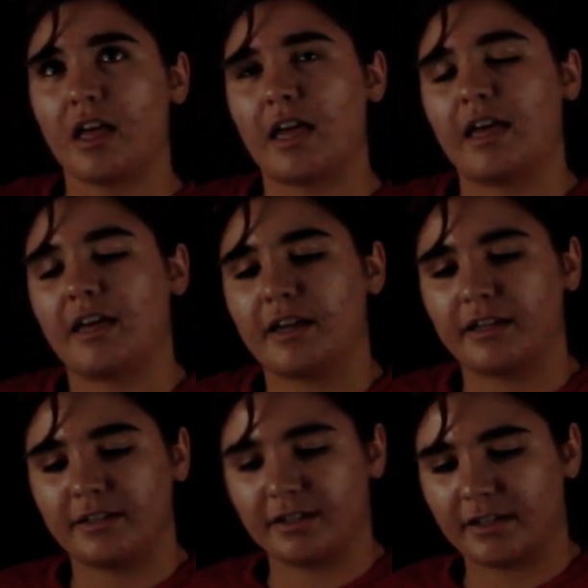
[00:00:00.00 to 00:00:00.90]

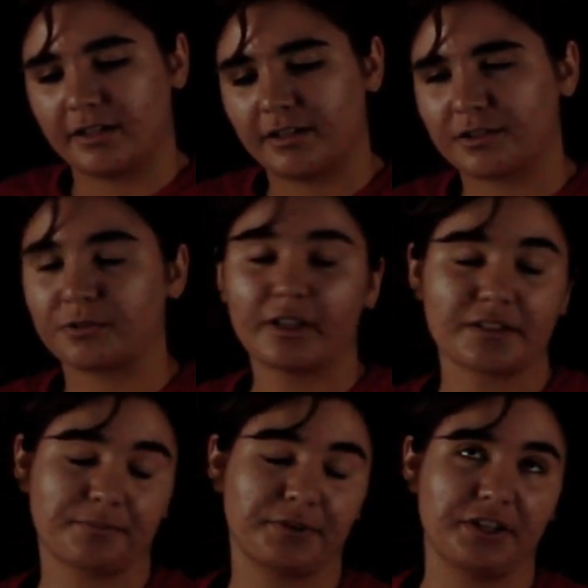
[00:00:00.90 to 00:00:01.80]
And so
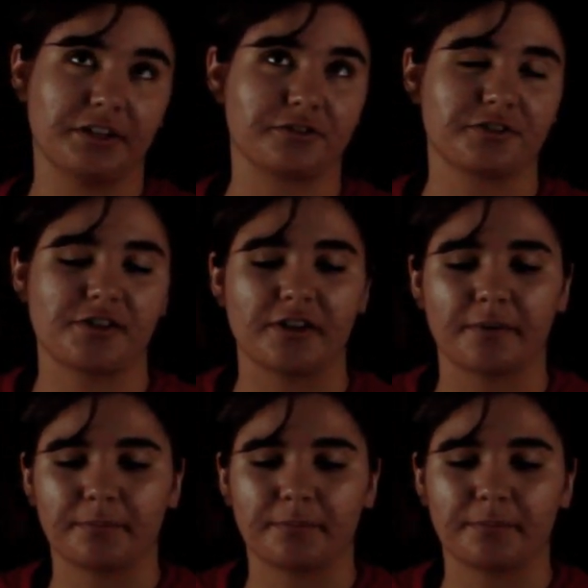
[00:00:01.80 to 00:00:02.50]
that's pretty interesting.